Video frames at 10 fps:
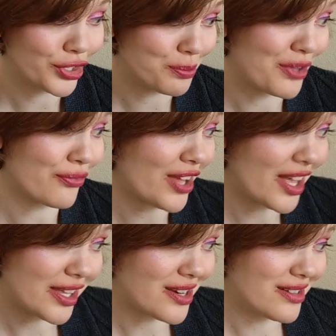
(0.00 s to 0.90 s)
Could be
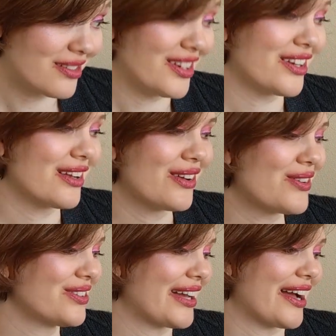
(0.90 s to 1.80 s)
fun, you
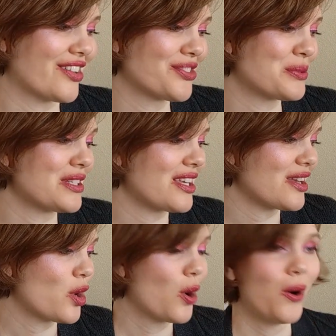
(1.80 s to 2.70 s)
know,
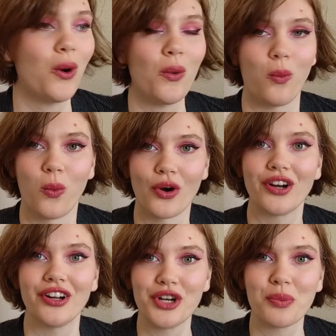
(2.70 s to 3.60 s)
actually
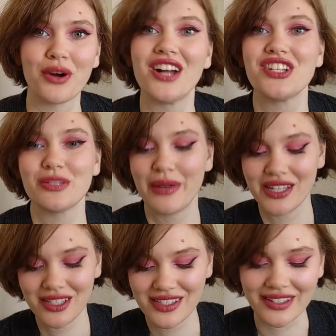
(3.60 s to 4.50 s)
work on your project
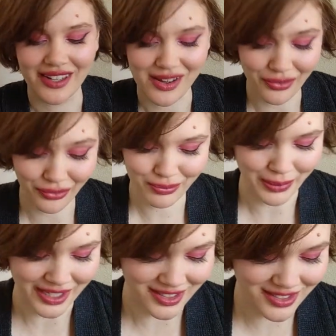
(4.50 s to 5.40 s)
pan stuff,
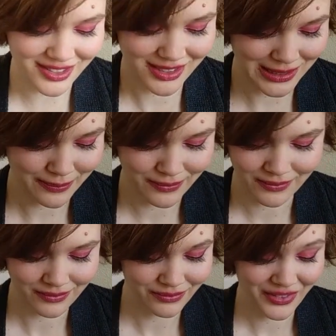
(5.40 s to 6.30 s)
but
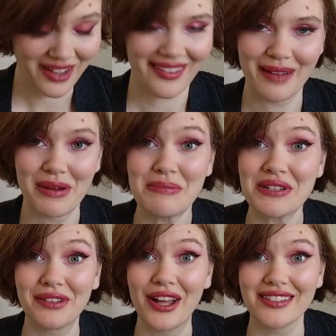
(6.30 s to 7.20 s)
that
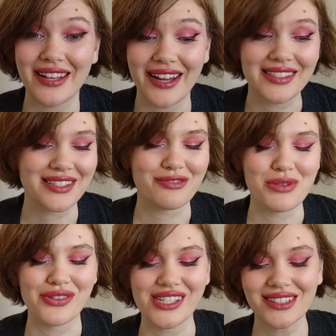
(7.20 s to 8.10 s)
might be a lot to ask
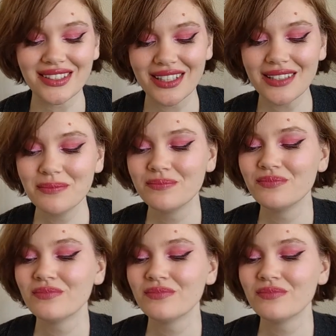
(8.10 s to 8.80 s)
of me recently.